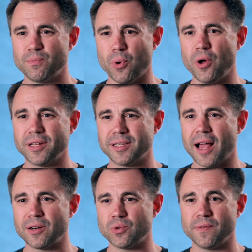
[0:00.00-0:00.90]
boiled it
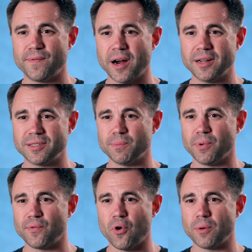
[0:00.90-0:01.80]
down to a very
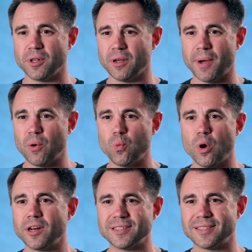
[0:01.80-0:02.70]
simple formula about
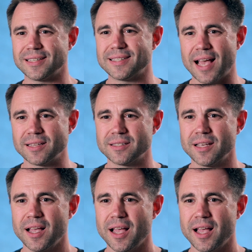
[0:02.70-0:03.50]
what is success.